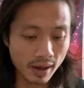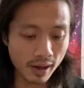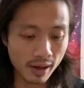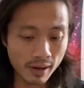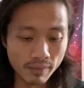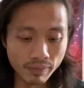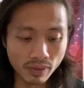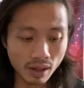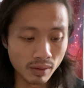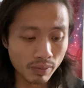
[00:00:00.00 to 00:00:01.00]
Um,
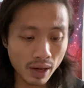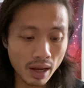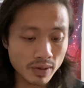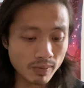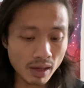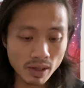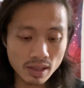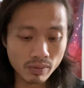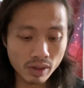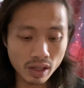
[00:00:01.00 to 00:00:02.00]
perhaps maybe
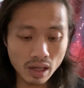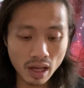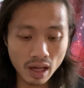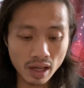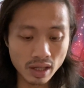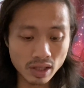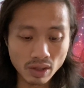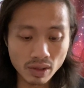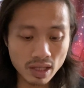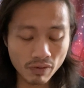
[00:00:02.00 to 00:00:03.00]
somewhere, uh, you
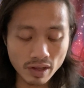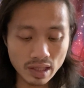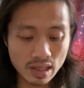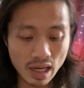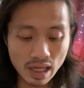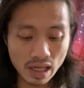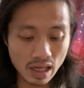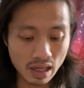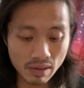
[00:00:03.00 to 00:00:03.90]
know, a different state,